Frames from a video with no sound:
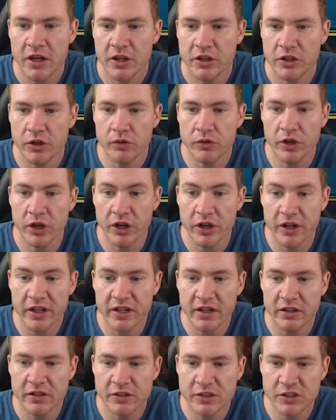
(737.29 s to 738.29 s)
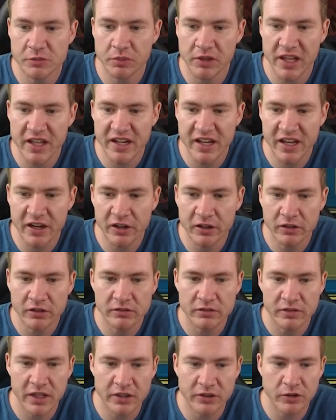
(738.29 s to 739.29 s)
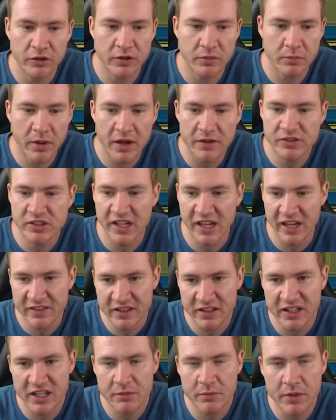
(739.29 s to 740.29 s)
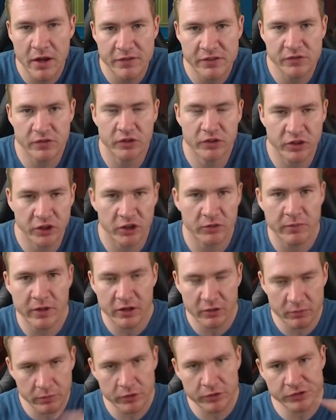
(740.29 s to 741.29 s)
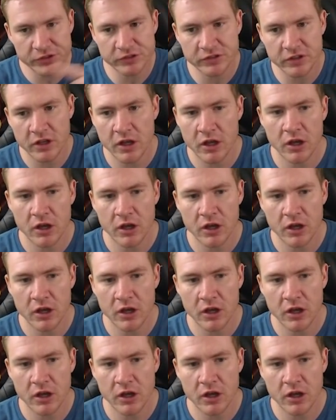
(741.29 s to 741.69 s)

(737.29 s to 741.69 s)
you could split here and do the buffs and the debuffs for turn meter boost